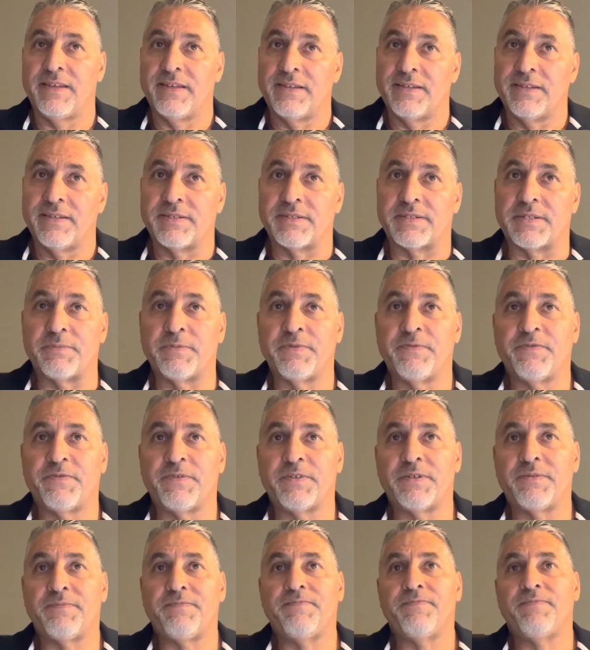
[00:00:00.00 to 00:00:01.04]
Some of
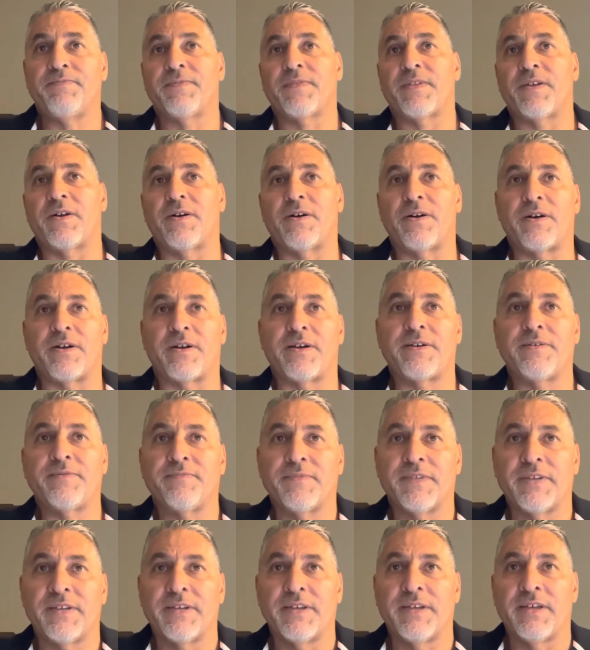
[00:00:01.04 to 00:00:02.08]
them are
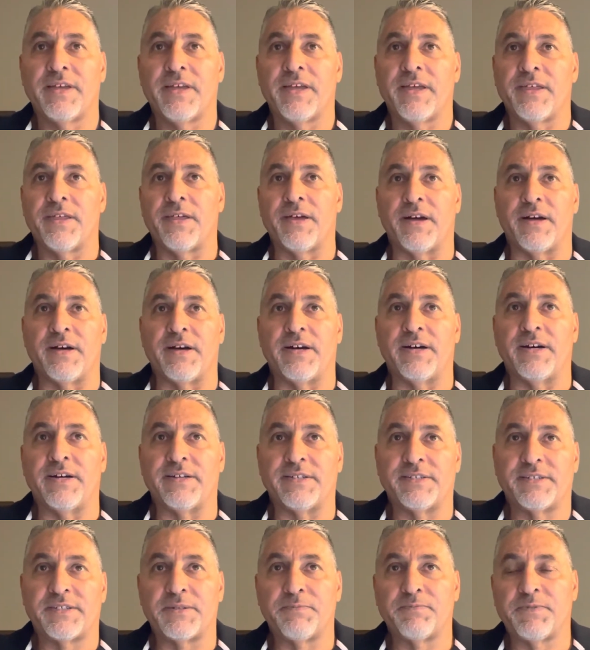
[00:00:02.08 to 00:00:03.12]
a
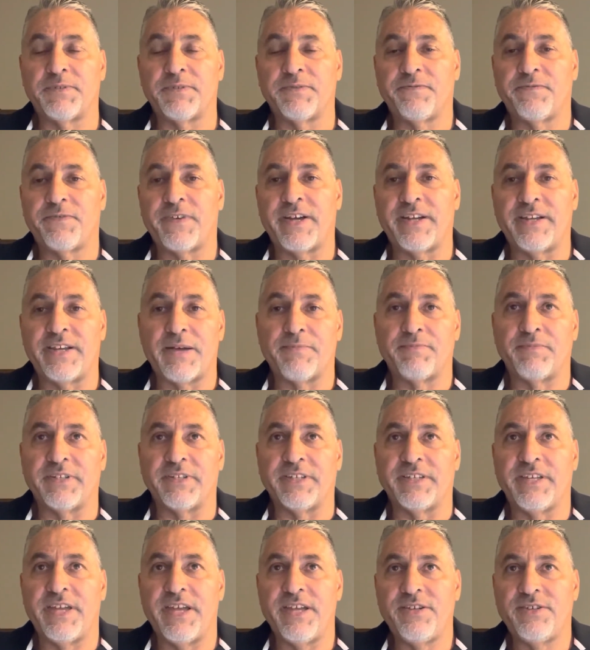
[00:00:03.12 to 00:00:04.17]
simplified
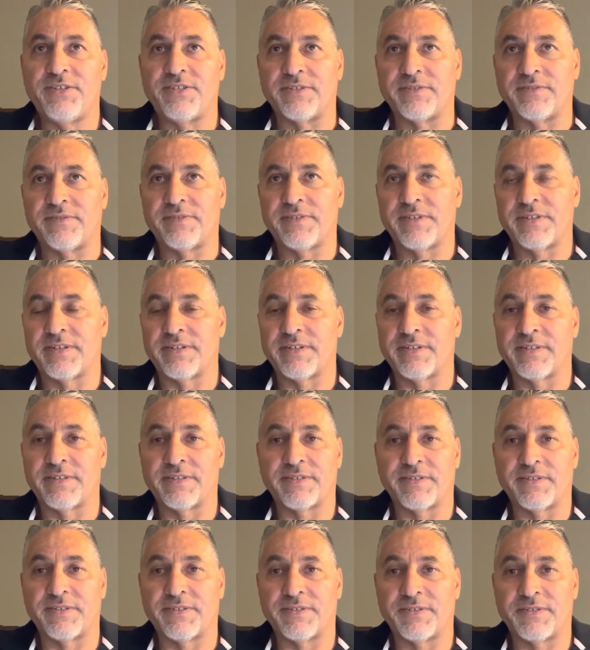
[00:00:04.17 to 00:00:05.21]
application.
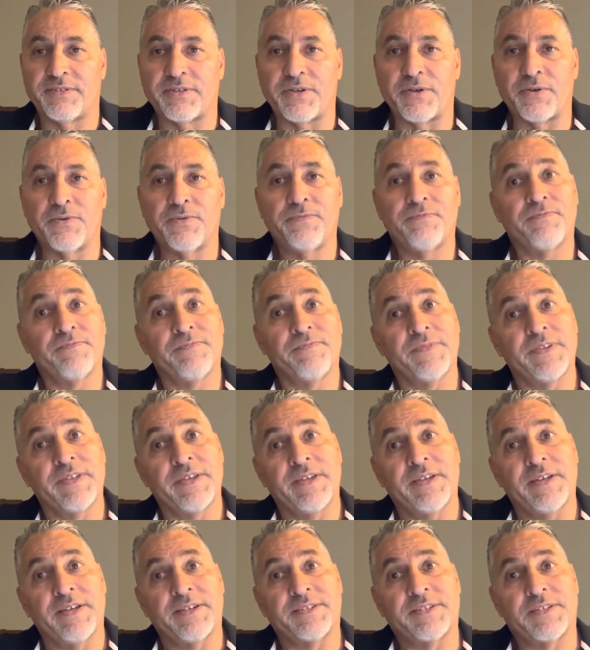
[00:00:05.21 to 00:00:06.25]
So
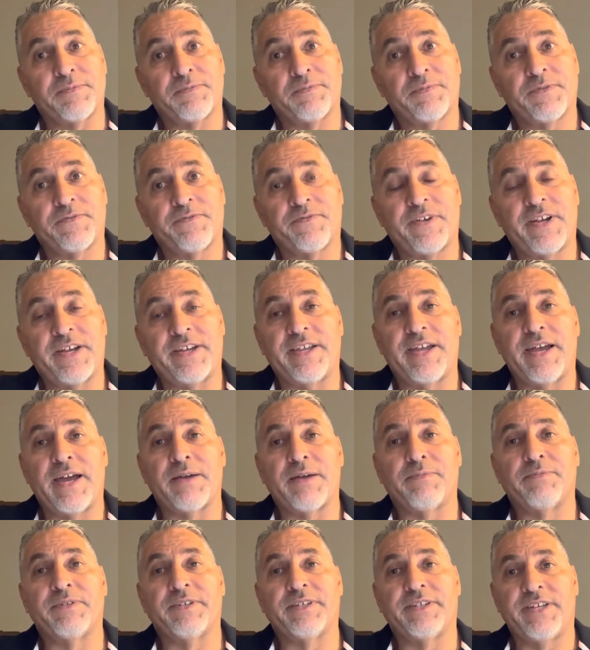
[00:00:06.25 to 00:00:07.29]
simplified
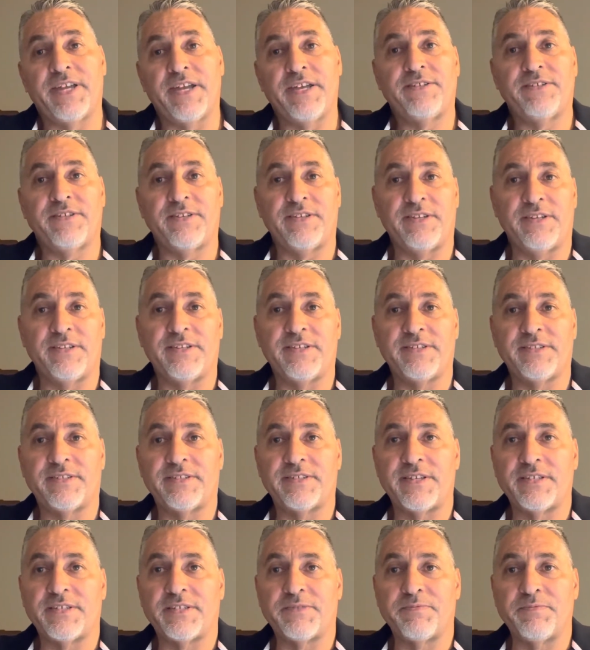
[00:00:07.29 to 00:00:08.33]
application in this
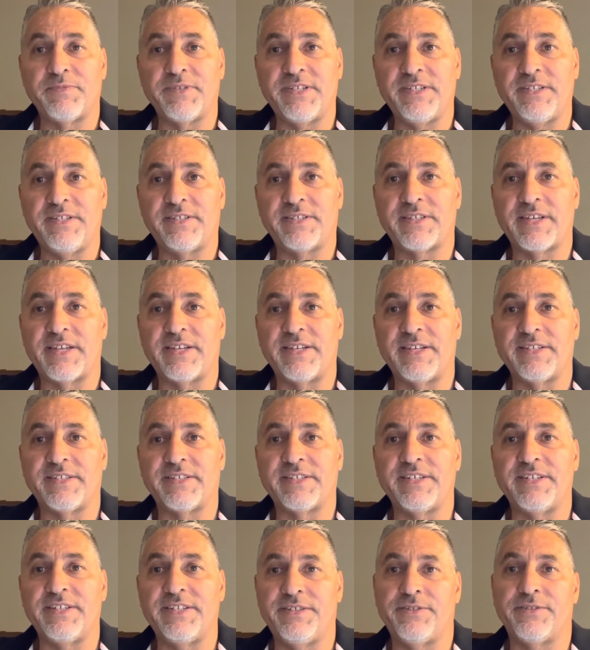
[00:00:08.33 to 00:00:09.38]
sense means that it's
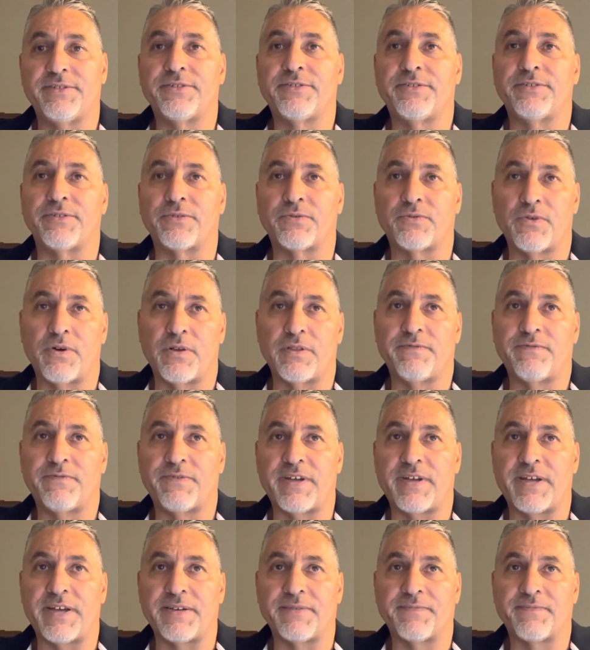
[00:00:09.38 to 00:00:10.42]
easier to qualify.